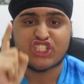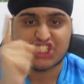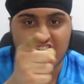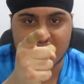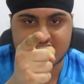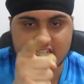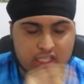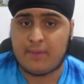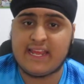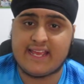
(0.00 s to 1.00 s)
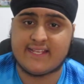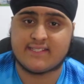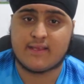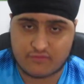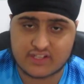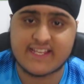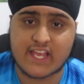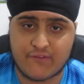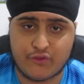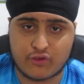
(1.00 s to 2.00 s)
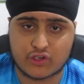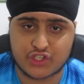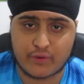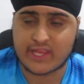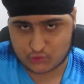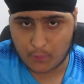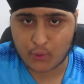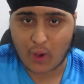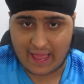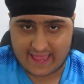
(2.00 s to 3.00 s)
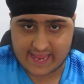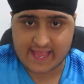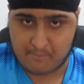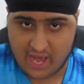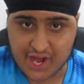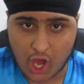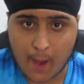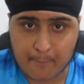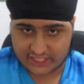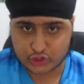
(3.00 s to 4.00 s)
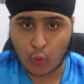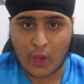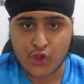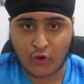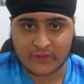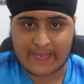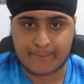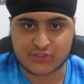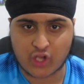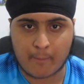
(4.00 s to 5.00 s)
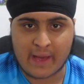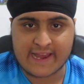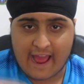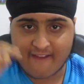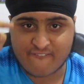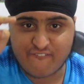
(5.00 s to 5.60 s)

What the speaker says: Shit. Please, for the sake of you, Koscielny, stop crying, man up, and show why you got the captain's armband, and